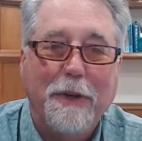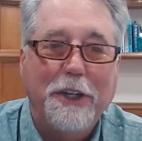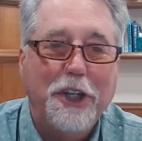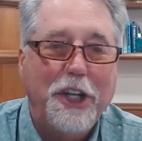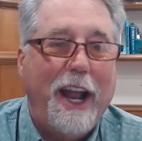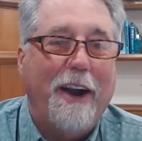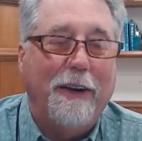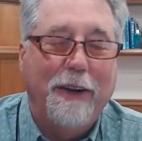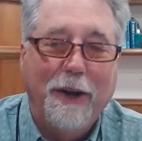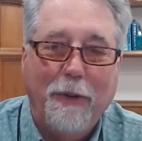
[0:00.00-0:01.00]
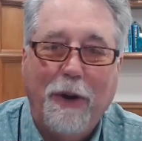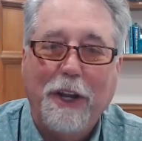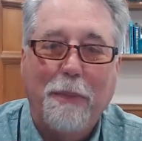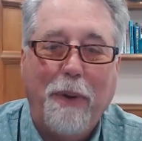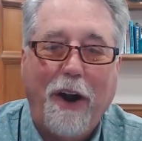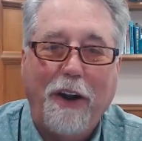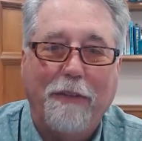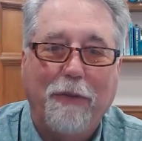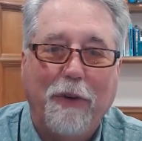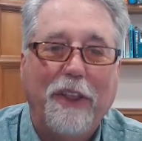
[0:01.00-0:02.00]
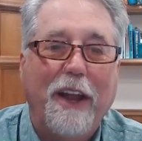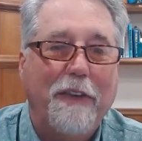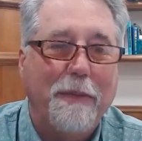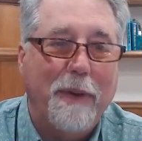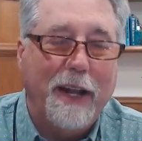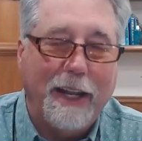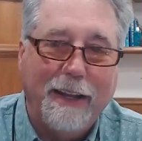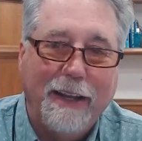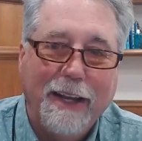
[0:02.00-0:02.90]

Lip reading: but share what you're part of with everybody,